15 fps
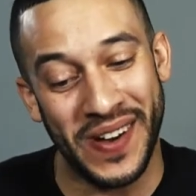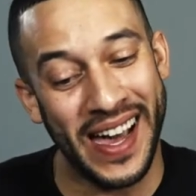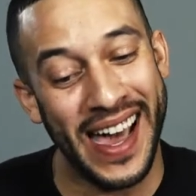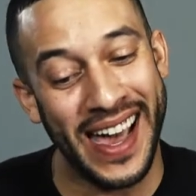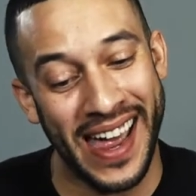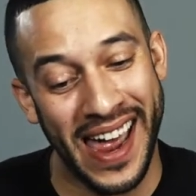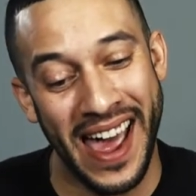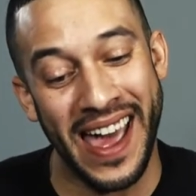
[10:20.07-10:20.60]
I,
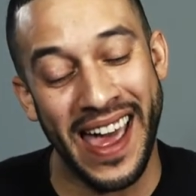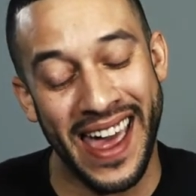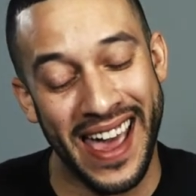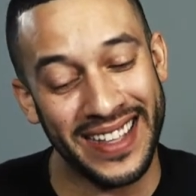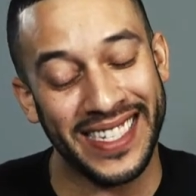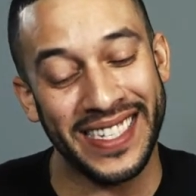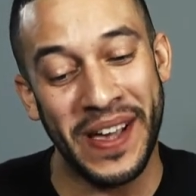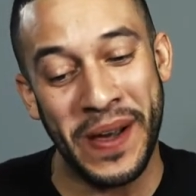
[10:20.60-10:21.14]
I
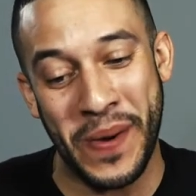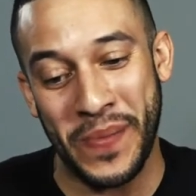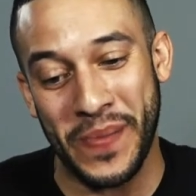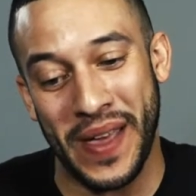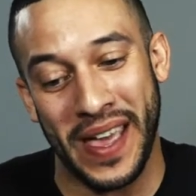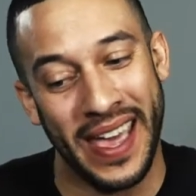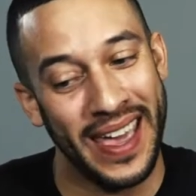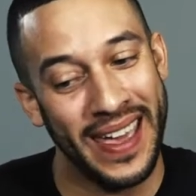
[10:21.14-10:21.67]
had some.
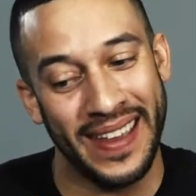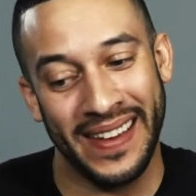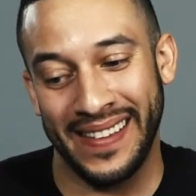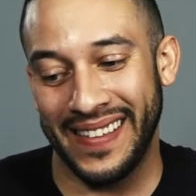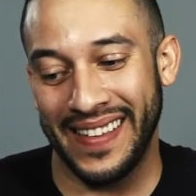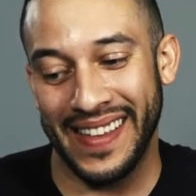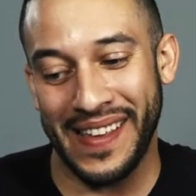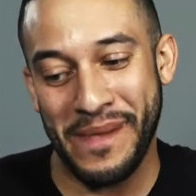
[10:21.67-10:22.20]
And